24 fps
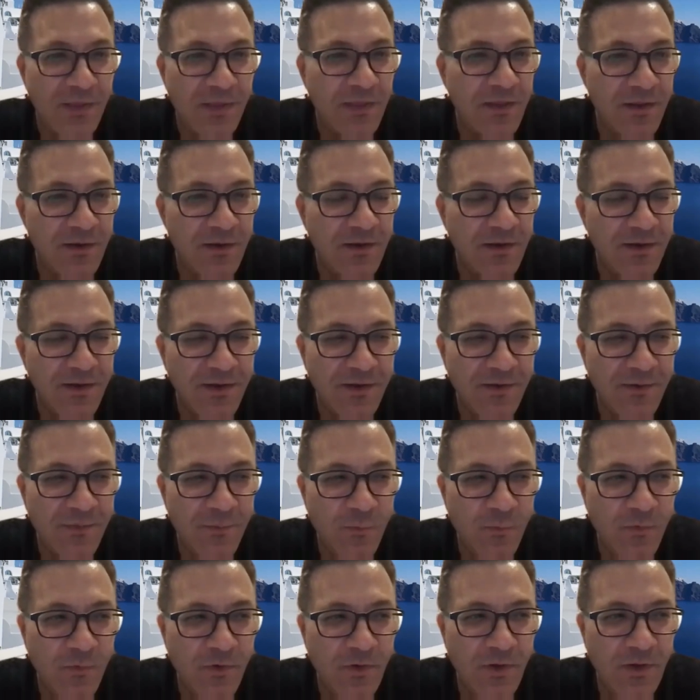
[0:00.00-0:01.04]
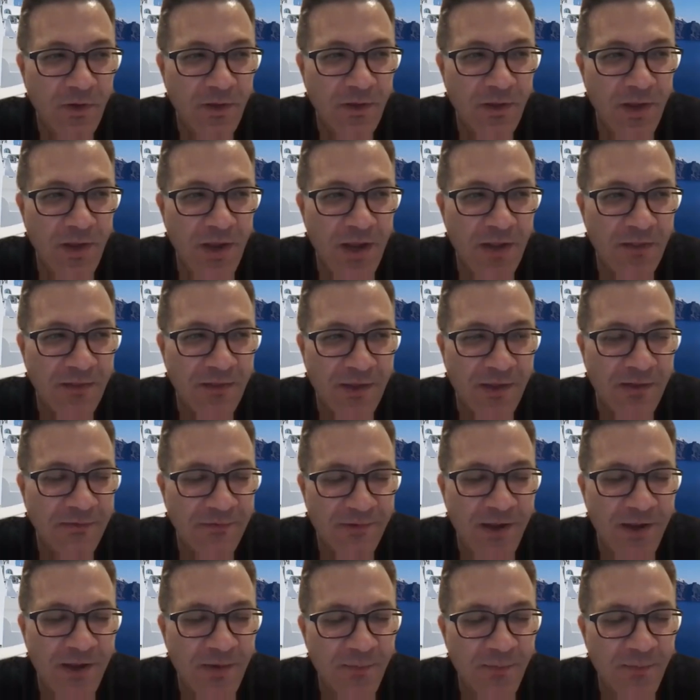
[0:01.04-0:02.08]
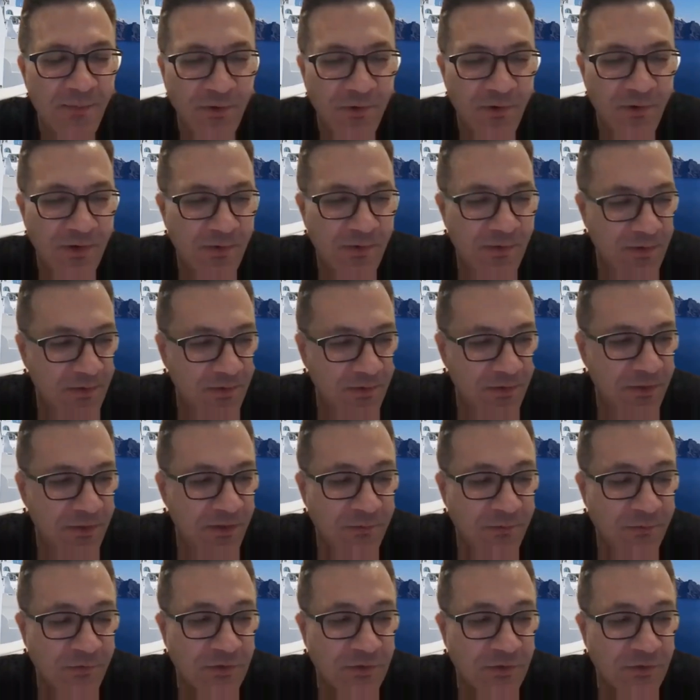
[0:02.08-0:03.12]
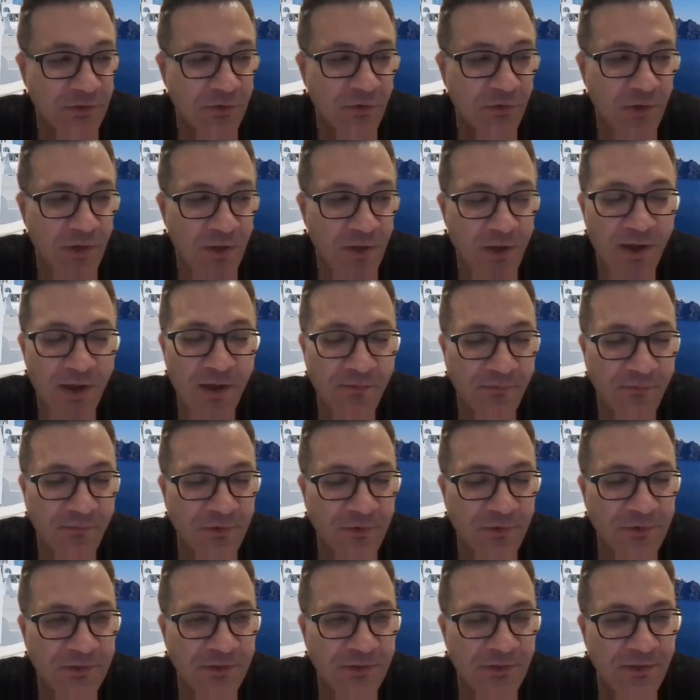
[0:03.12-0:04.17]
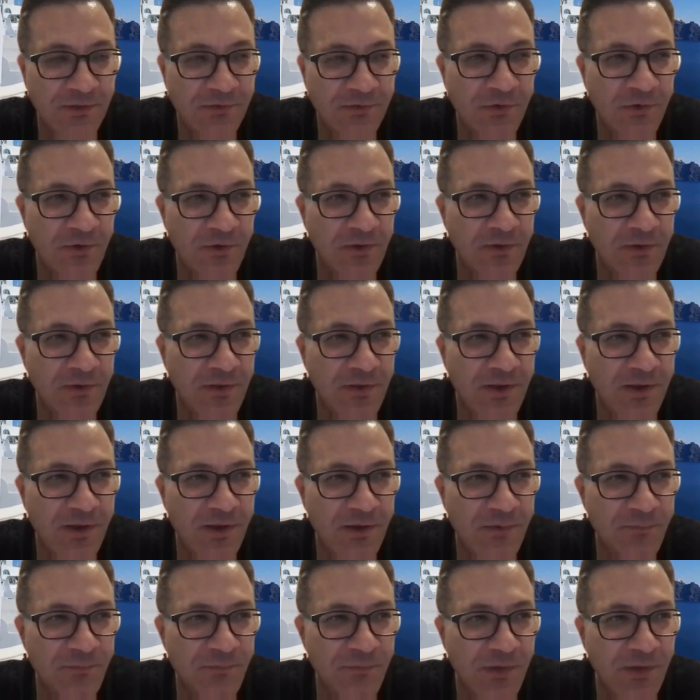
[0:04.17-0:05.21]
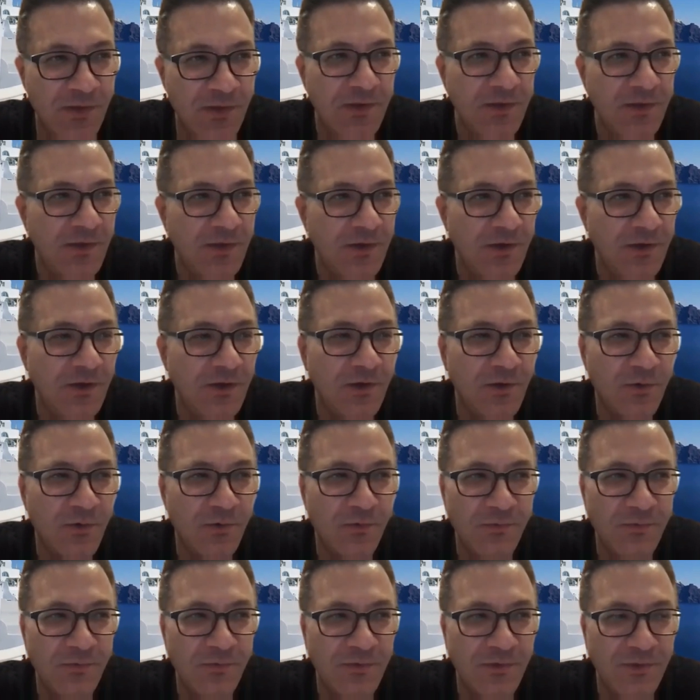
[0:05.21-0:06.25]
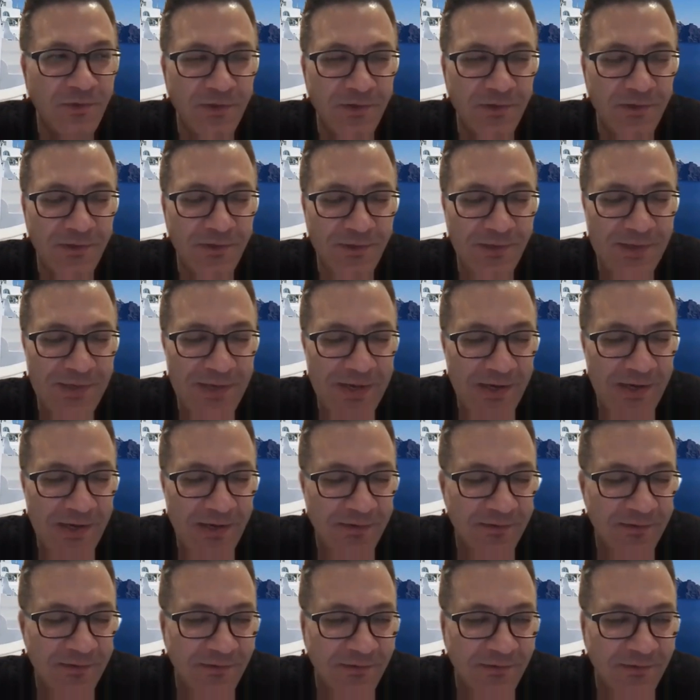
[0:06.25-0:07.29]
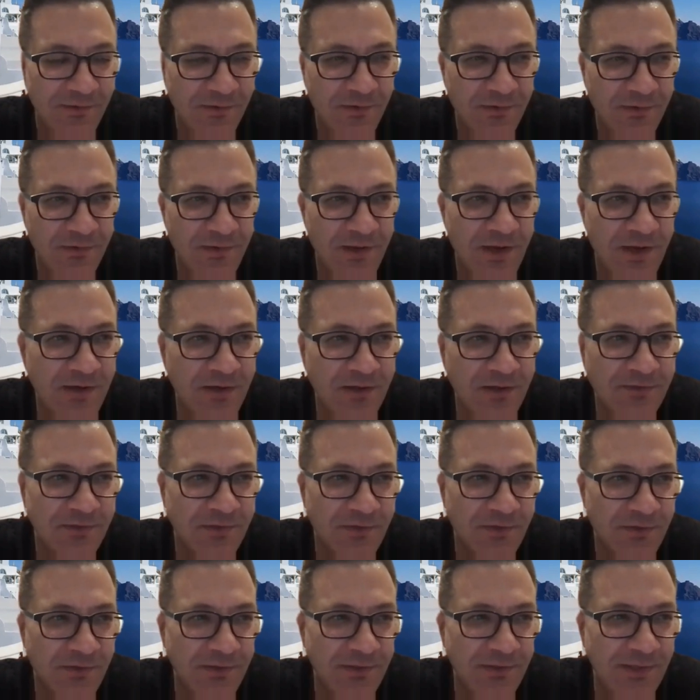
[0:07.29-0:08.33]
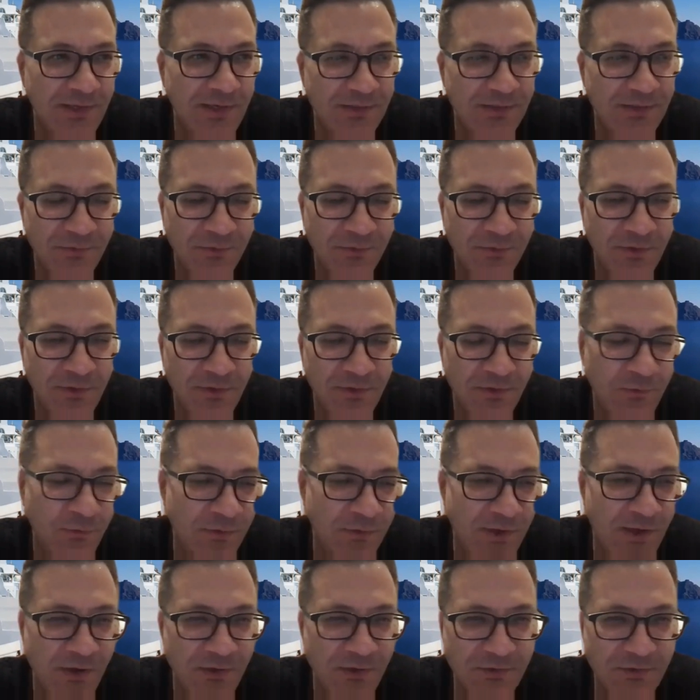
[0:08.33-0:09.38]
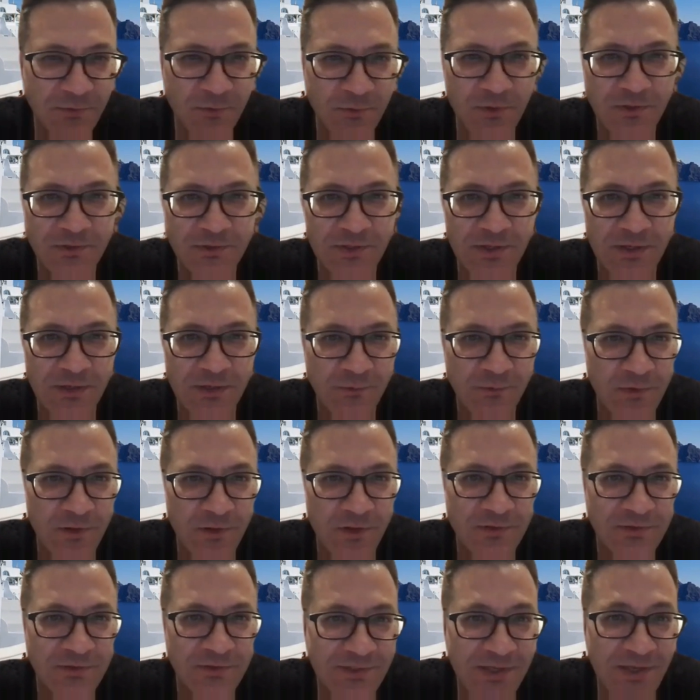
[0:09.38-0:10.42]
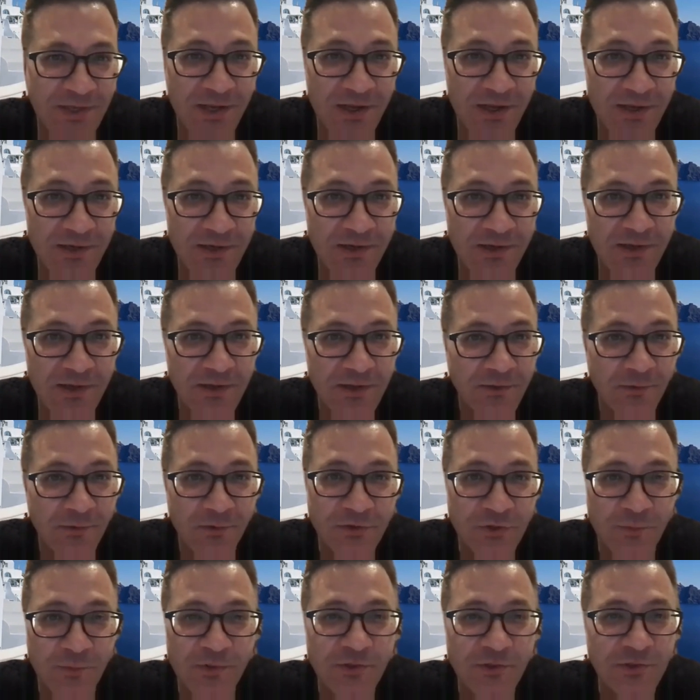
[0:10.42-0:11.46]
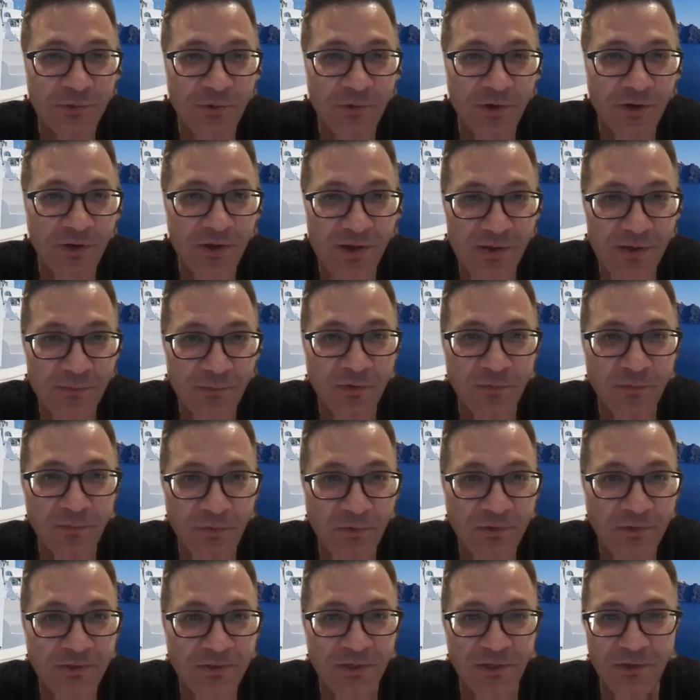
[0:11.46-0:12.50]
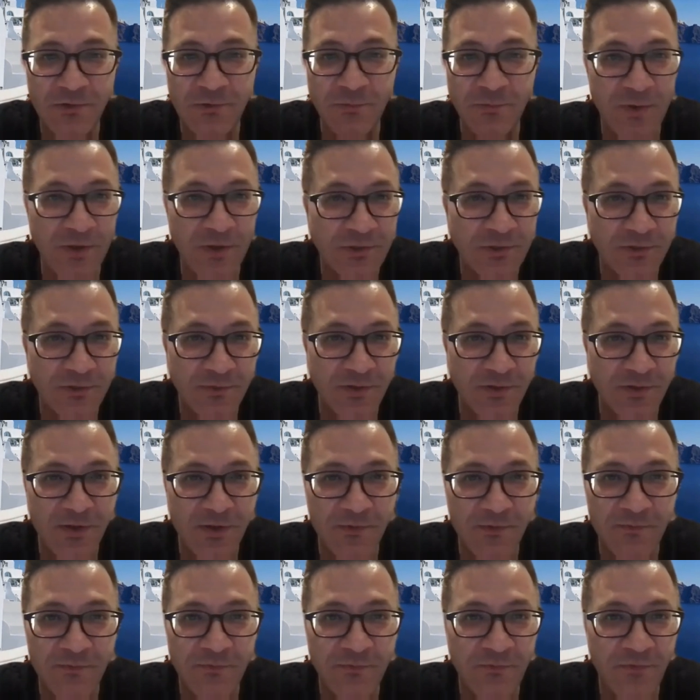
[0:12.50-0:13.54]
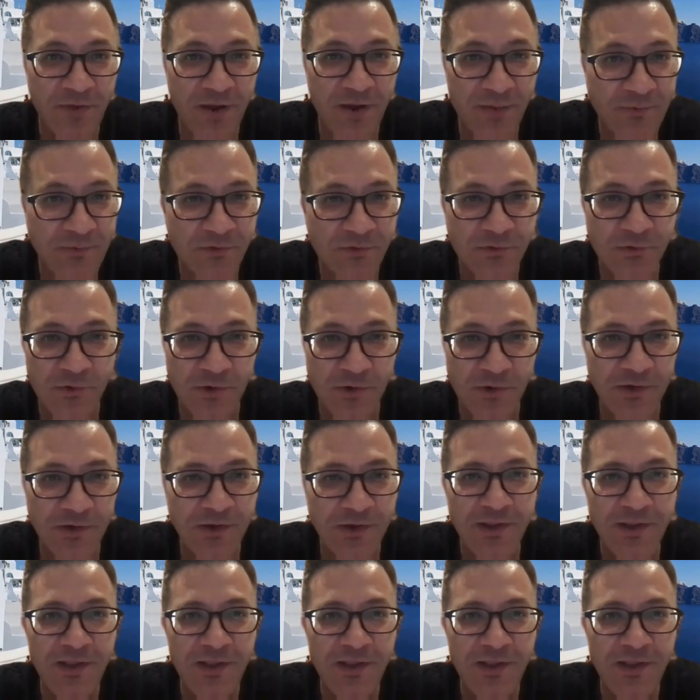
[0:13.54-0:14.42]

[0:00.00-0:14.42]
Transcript: then, at that time period, things were so hot for us during the late 90s to late 2000, 2009, 2010. There was so much going on with music. You mentioned Fame Story